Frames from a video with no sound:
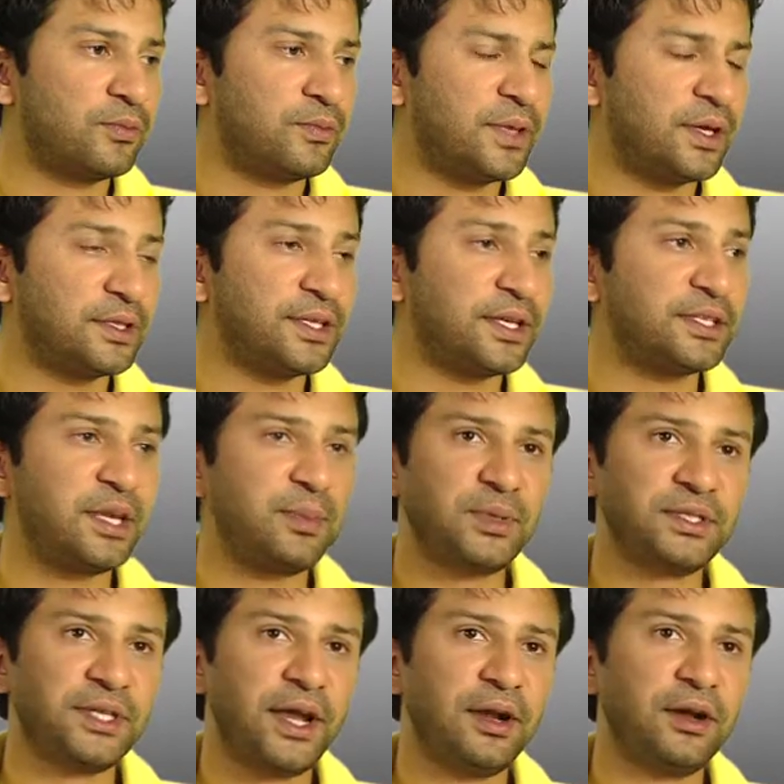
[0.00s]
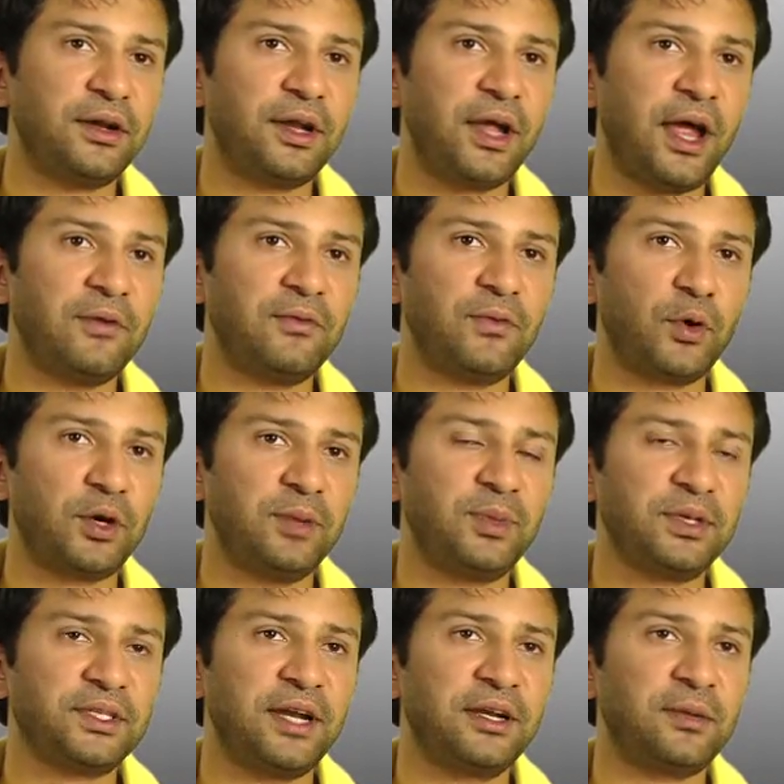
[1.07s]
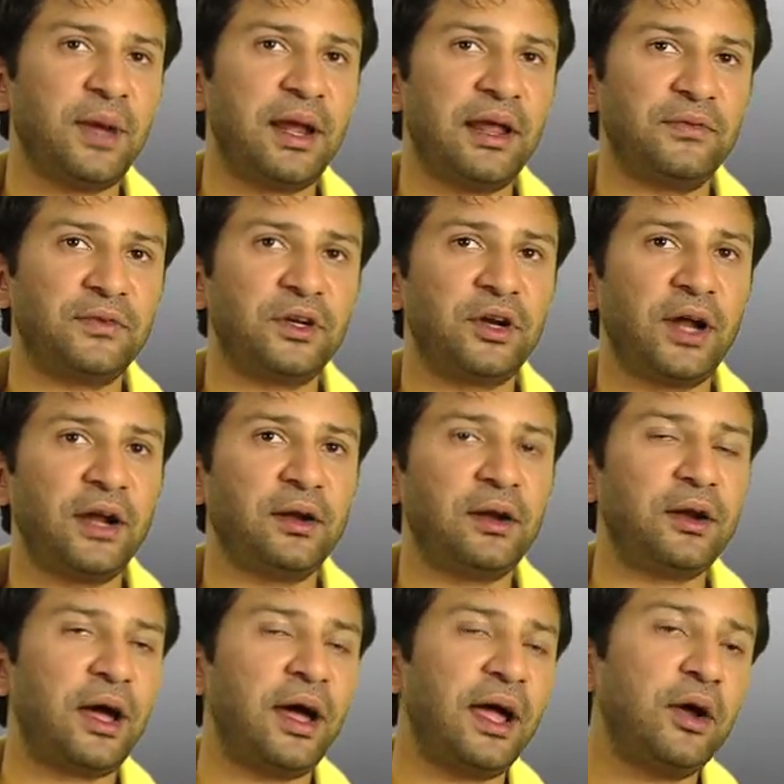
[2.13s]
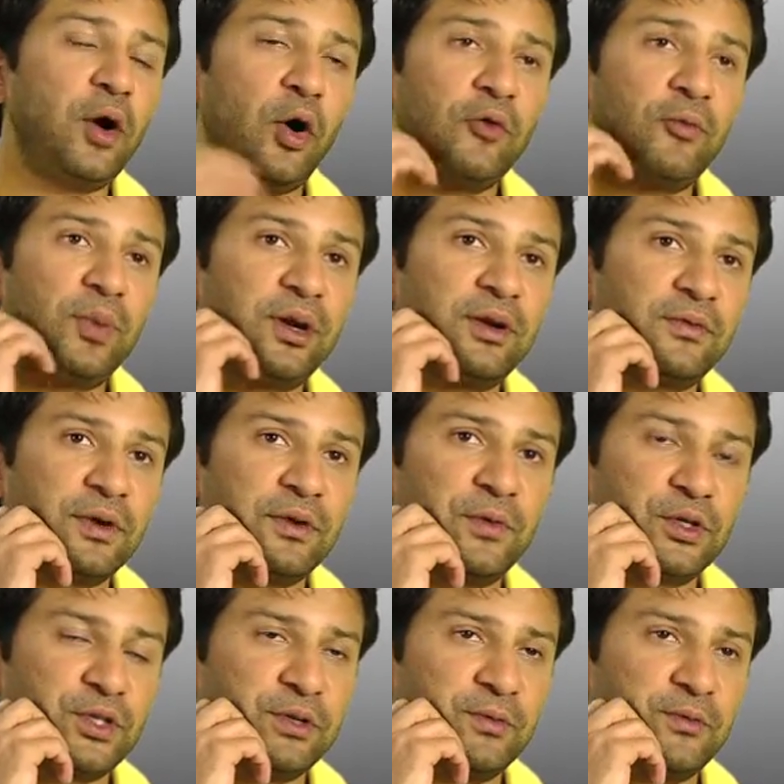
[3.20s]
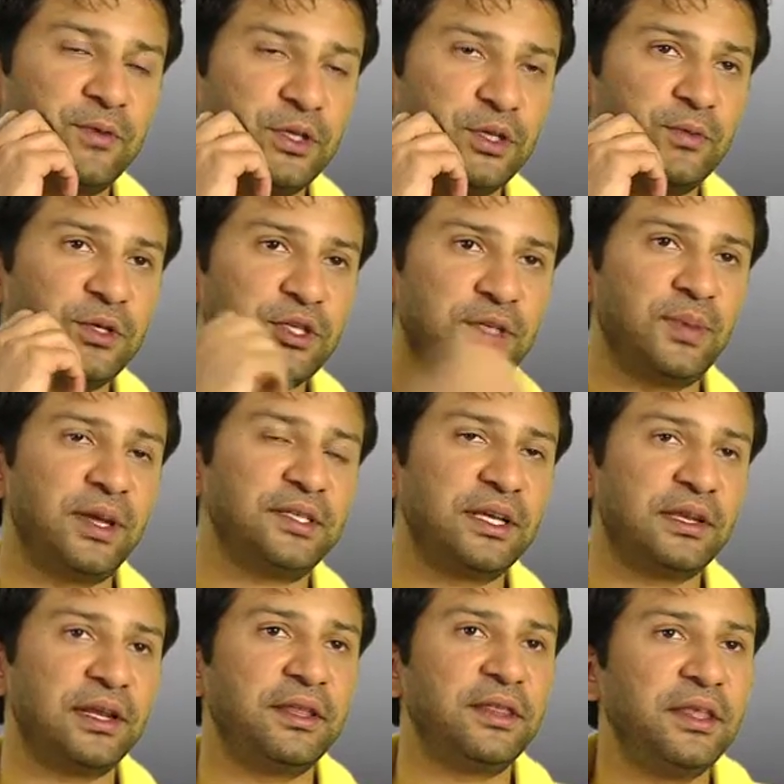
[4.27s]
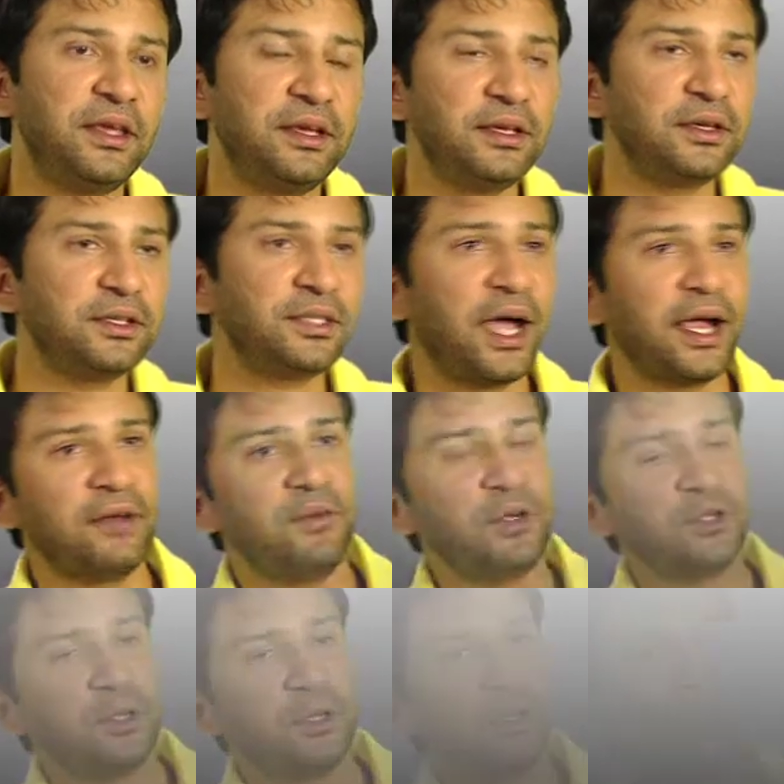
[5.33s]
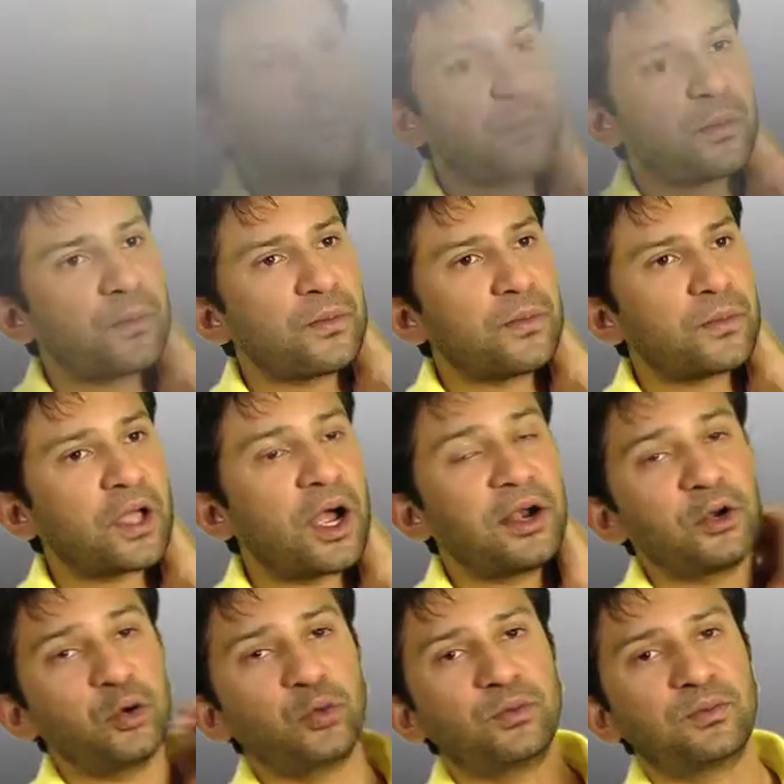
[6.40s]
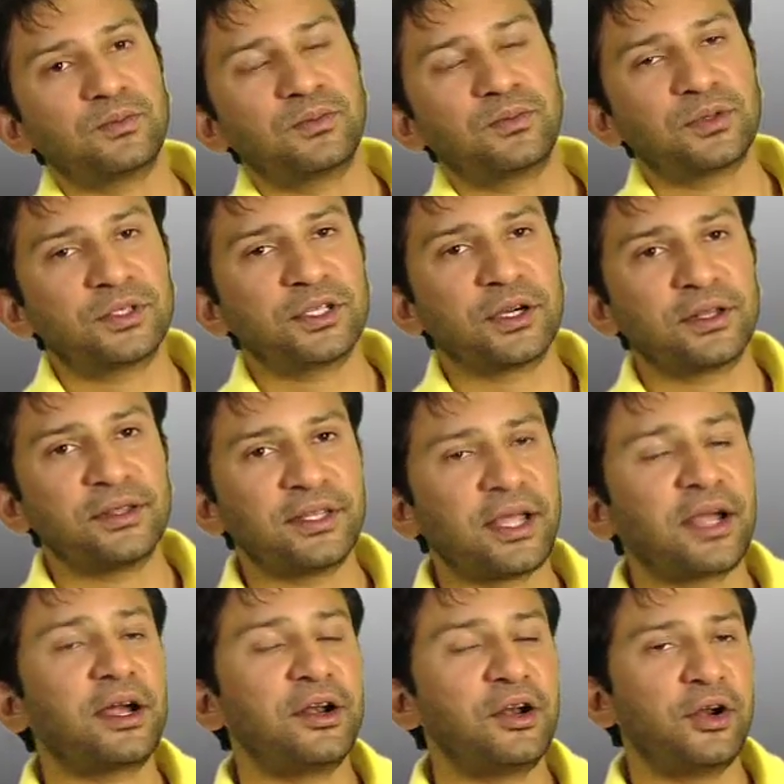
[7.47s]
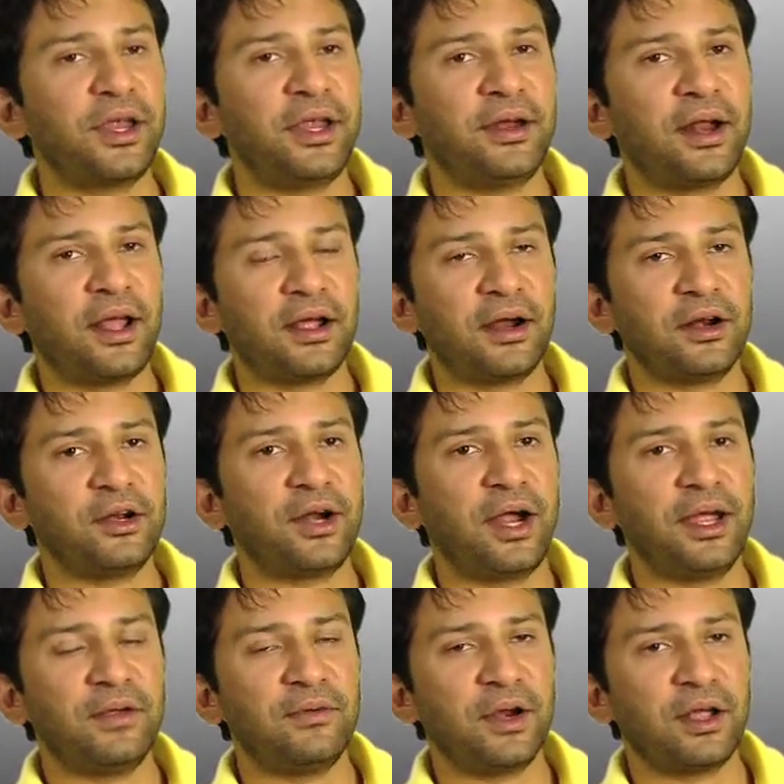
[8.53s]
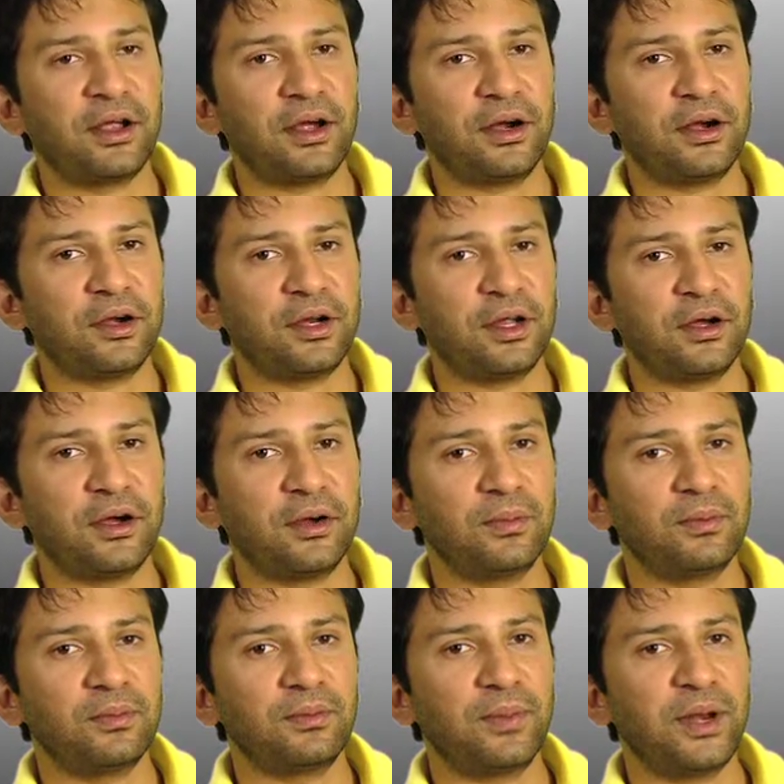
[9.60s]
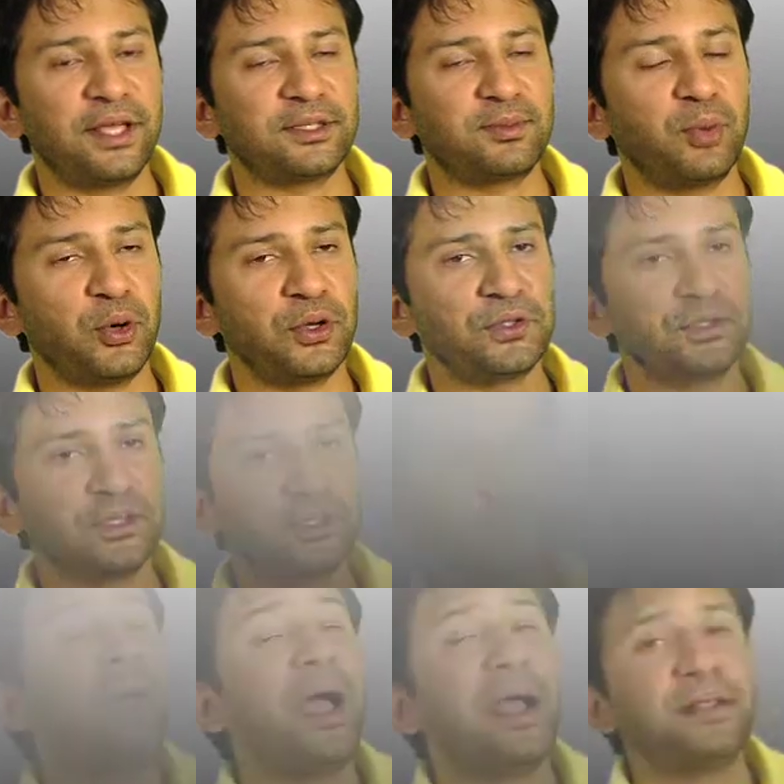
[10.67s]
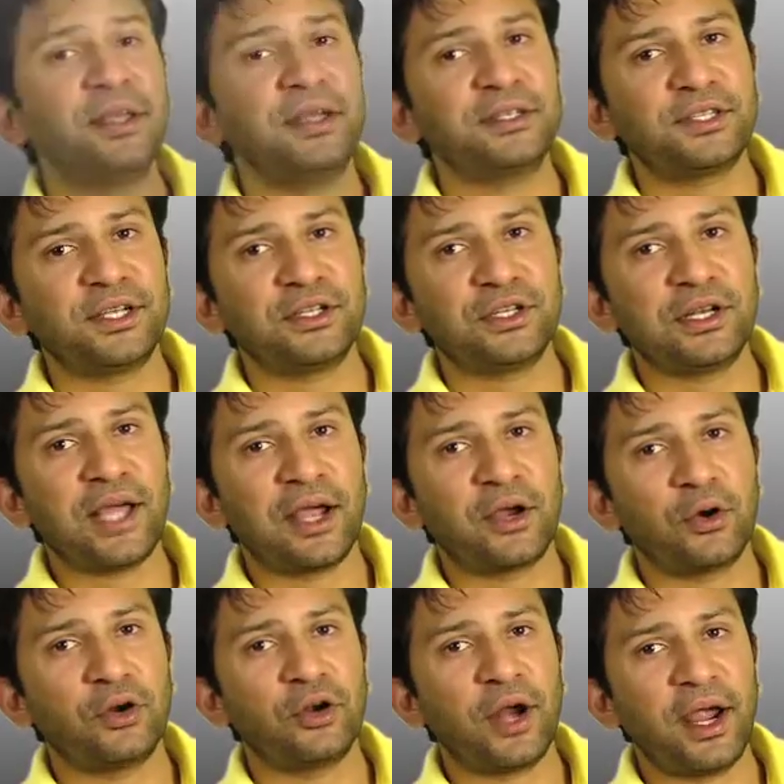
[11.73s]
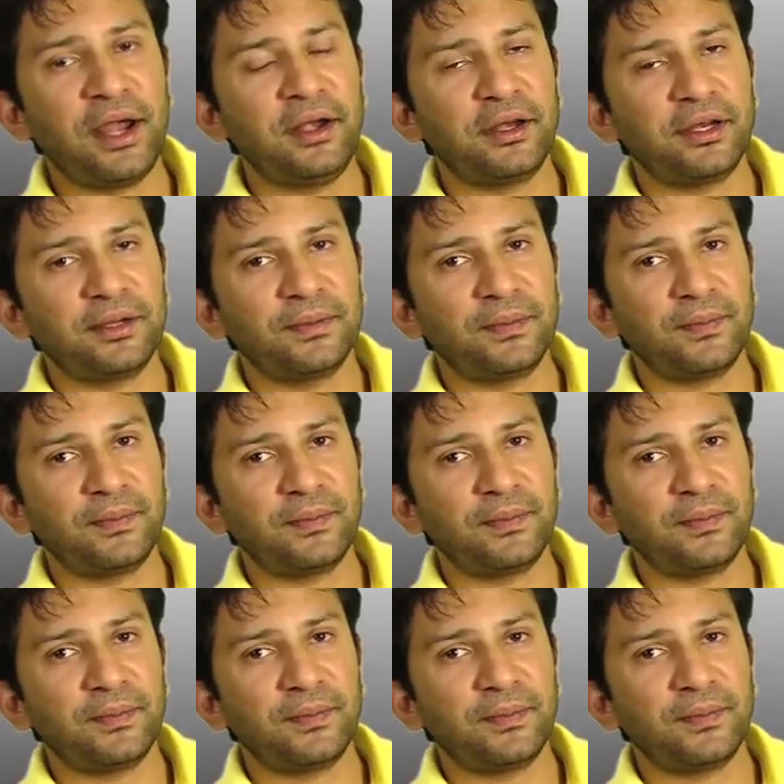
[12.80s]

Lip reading: think 60% and 40% in my left and right eye of peripheral vision, which is basically the side vision. Can't do certain things. I can't read and I can't drive and I can't play sports. Back then, strangely, I could write